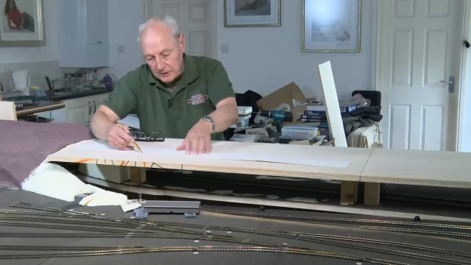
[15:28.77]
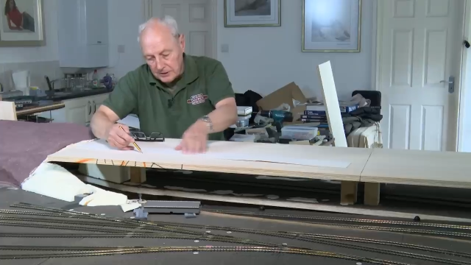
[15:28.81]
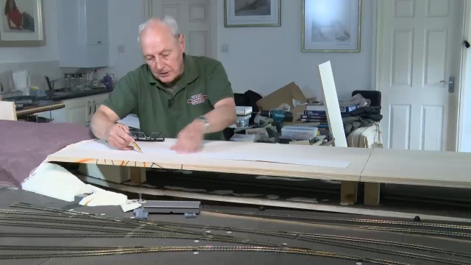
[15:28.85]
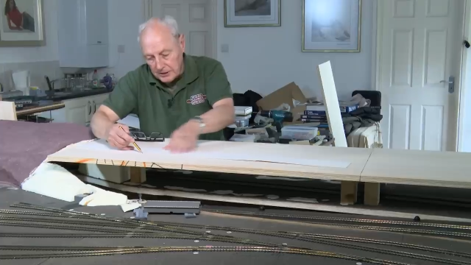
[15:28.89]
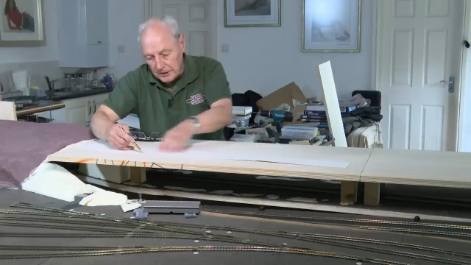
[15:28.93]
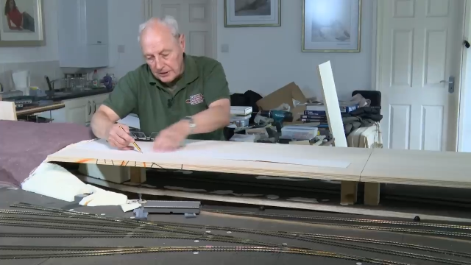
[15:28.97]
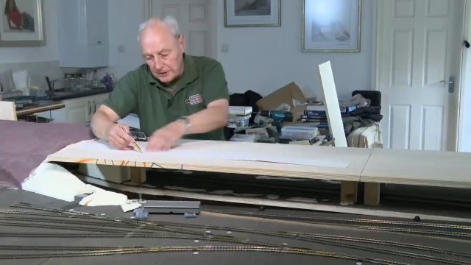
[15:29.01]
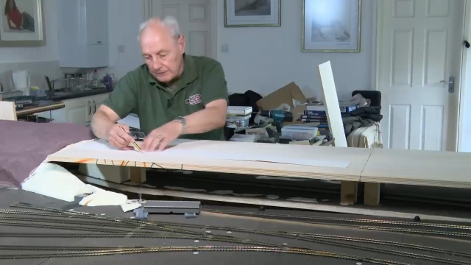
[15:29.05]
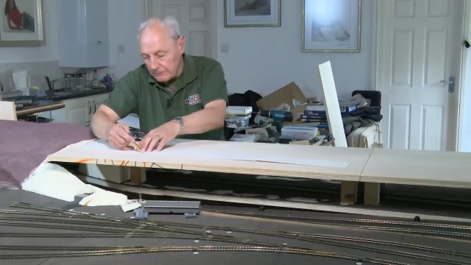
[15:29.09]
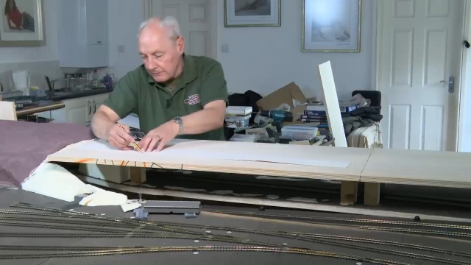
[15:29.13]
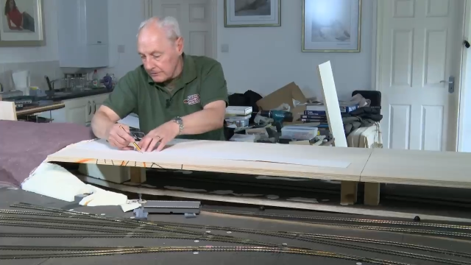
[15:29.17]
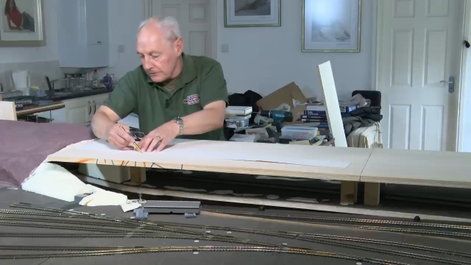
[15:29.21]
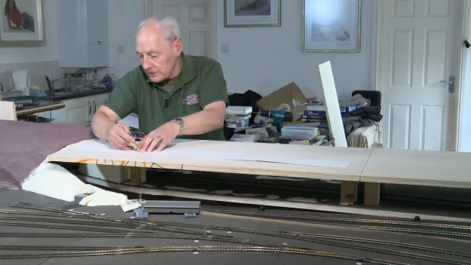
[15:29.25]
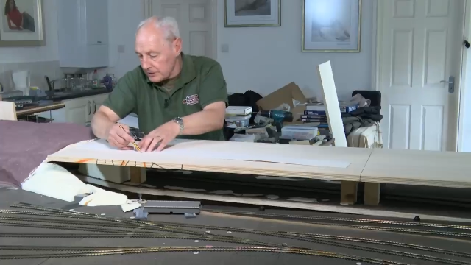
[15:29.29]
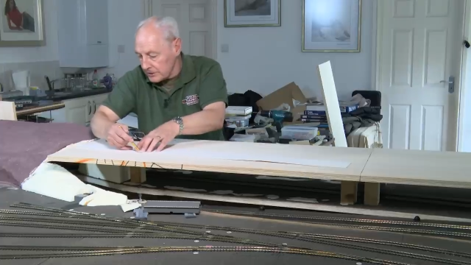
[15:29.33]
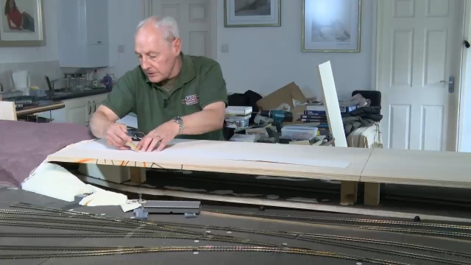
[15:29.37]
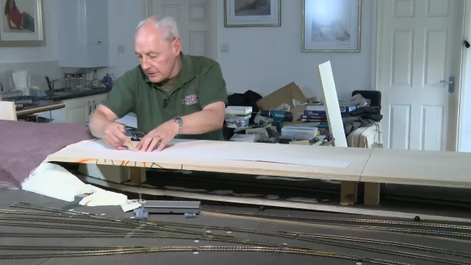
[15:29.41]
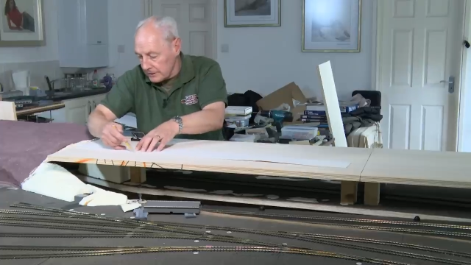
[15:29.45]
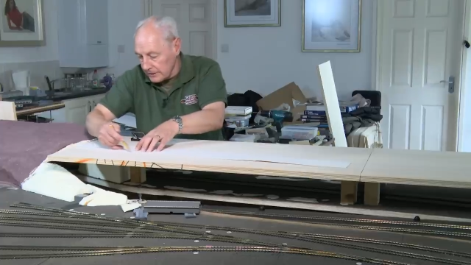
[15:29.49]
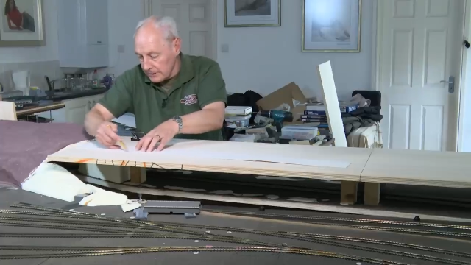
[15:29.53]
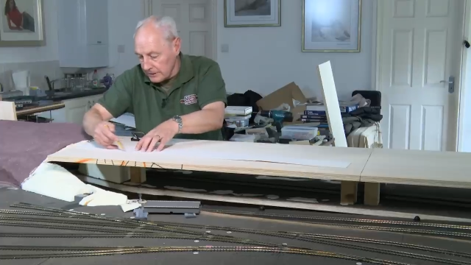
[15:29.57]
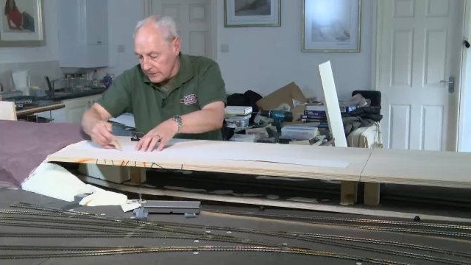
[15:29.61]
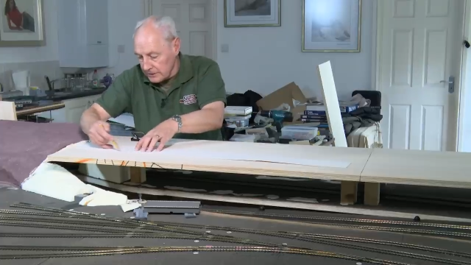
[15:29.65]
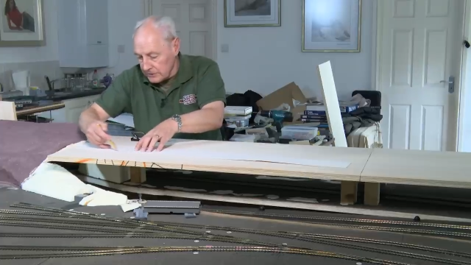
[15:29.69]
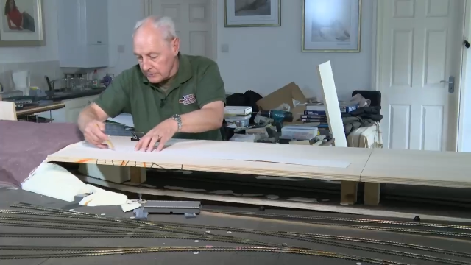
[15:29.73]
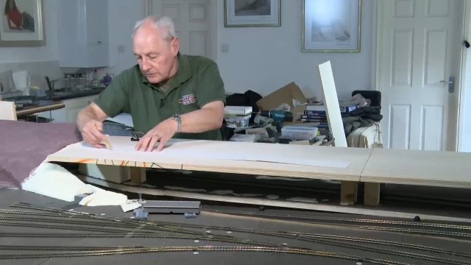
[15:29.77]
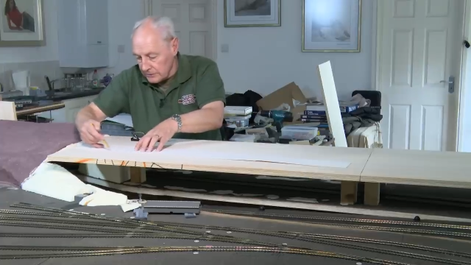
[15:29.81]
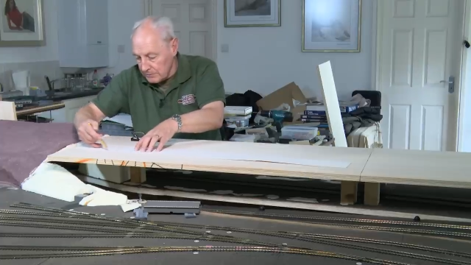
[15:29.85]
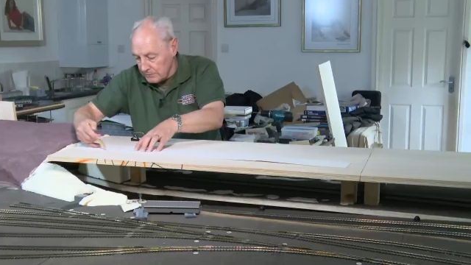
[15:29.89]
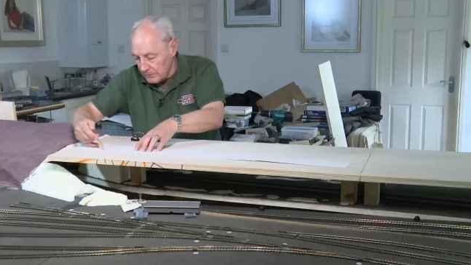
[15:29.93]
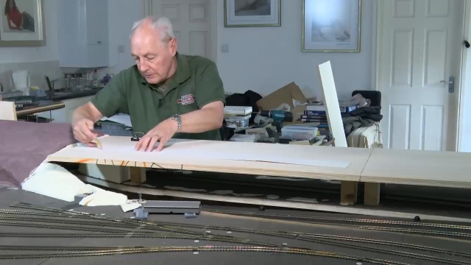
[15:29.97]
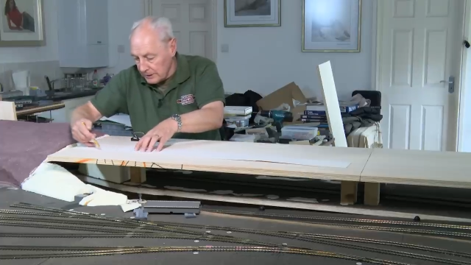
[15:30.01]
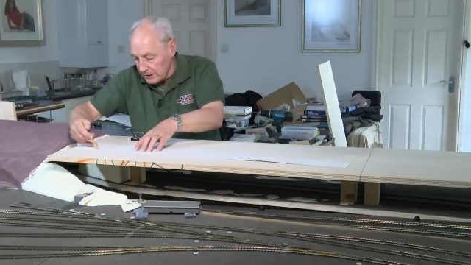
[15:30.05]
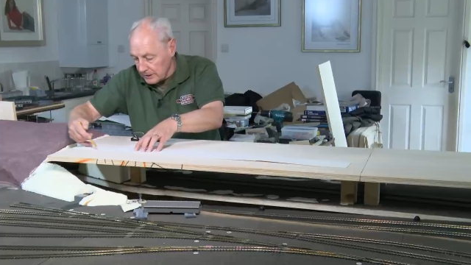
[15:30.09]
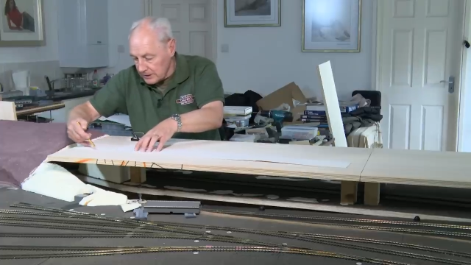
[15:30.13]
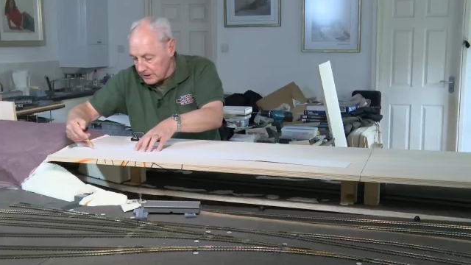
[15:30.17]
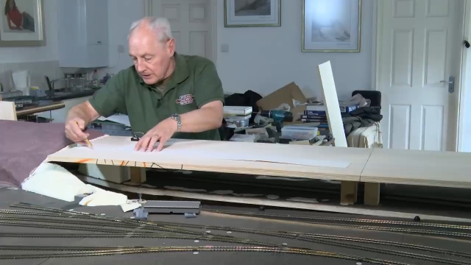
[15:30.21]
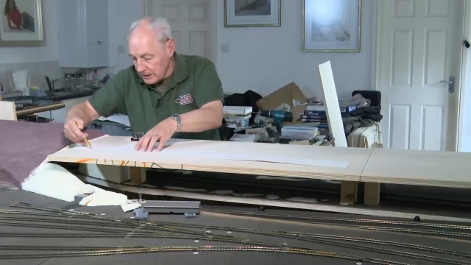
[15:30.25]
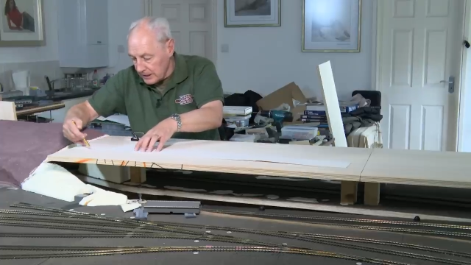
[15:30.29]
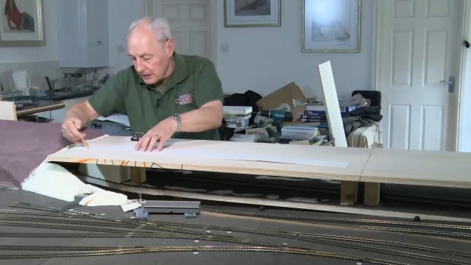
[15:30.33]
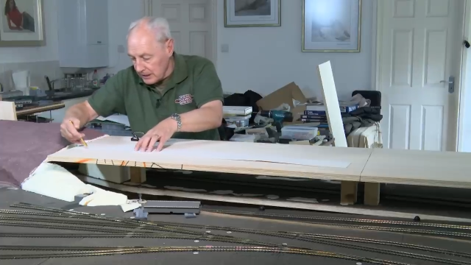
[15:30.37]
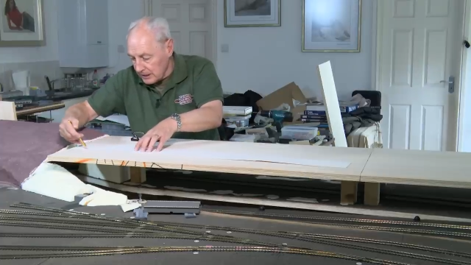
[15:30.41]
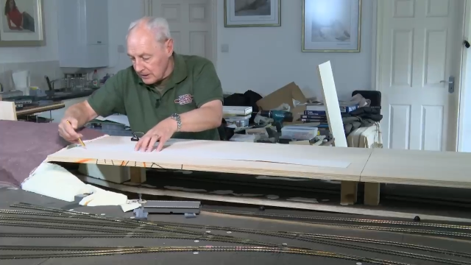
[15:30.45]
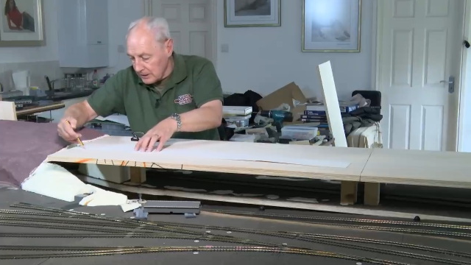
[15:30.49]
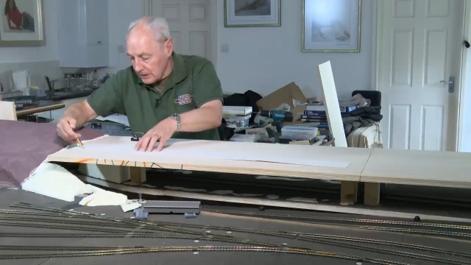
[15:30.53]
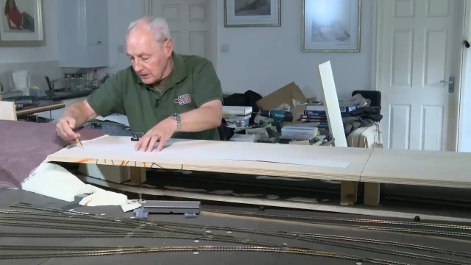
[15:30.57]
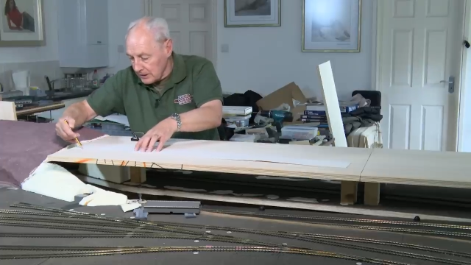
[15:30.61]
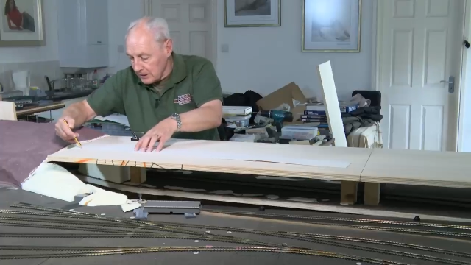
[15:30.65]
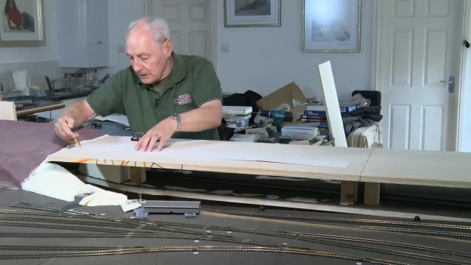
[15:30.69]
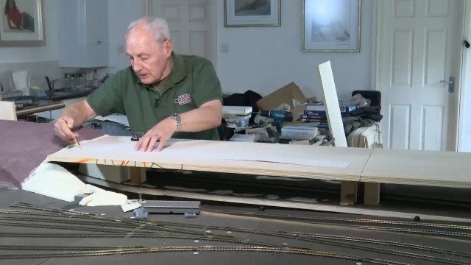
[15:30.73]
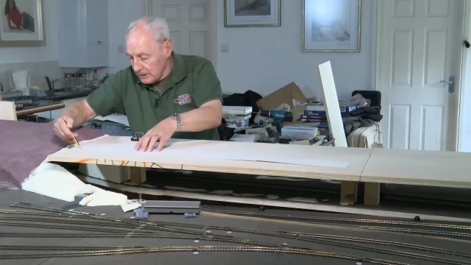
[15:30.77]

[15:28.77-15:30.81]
generous side, so it might take